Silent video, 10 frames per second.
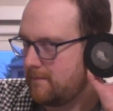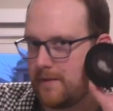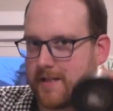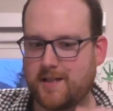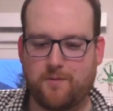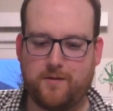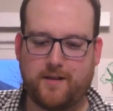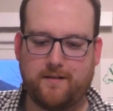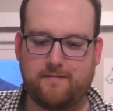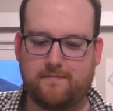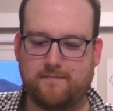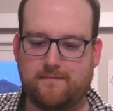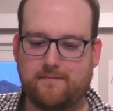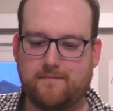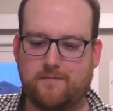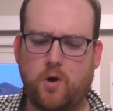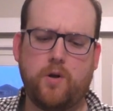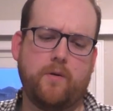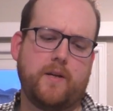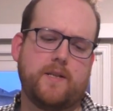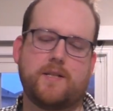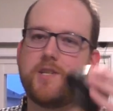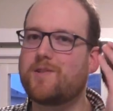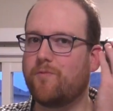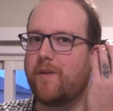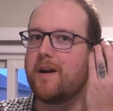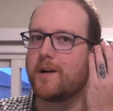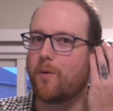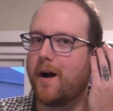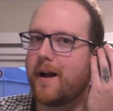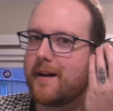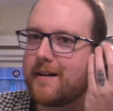That's not working. Oh no, it is. It's just very quiet.